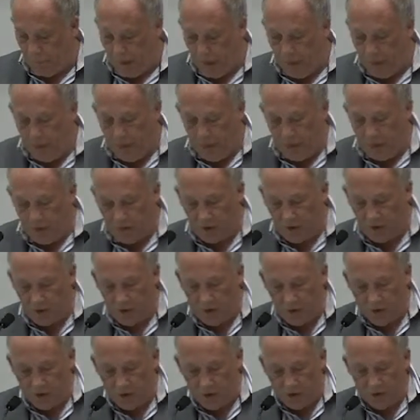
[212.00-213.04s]

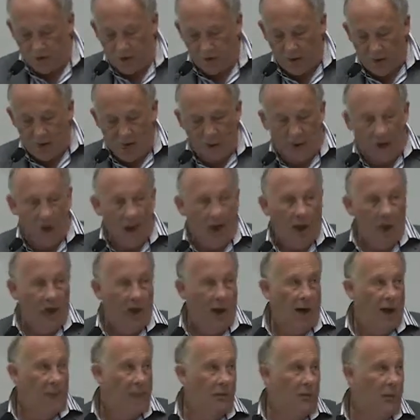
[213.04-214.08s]
theses,
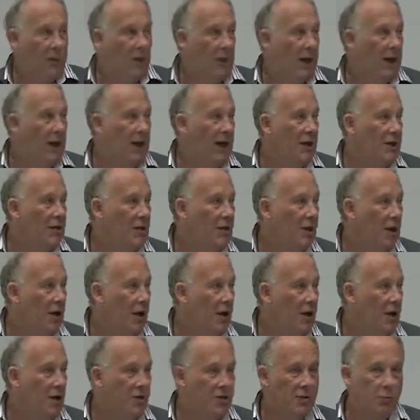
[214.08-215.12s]
you might actually
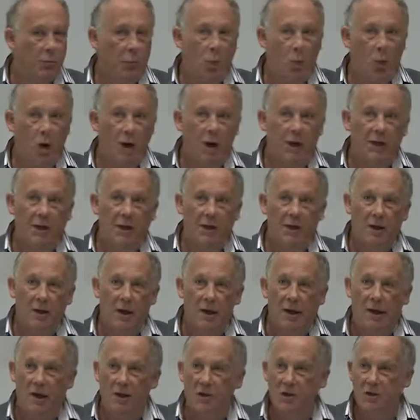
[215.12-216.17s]
ask, well, why did
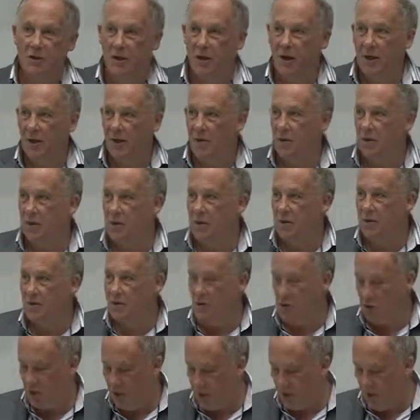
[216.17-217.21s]
I actually agree to
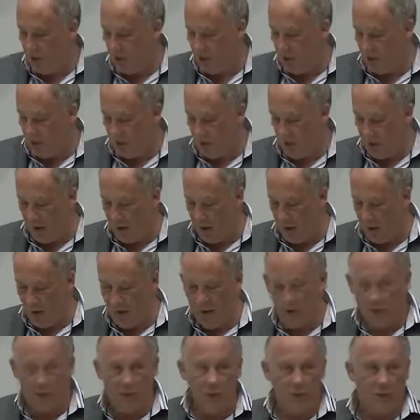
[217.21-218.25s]
chair
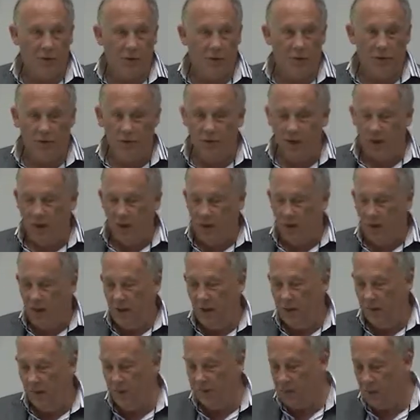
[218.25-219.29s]
ETHOS
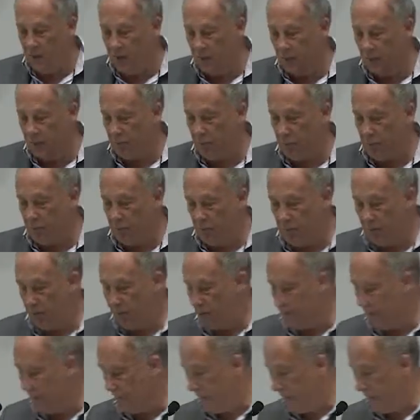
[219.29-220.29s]
in the first place?